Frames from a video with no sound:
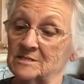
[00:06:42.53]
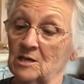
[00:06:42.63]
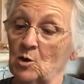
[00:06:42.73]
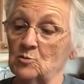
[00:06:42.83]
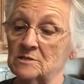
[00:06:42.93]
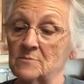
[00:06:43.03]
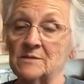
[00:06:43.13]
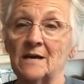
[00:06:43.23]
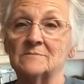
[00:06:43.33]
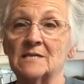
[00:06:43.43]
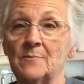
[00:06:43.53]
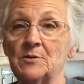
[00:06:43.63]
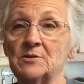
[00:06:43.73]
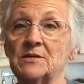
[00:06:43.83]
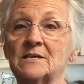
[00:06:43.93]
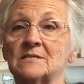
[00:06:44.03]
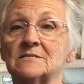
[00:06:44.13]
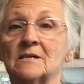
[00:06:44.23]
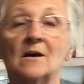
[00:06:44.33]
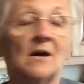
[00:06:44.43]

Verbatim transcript: So sometimes I put this.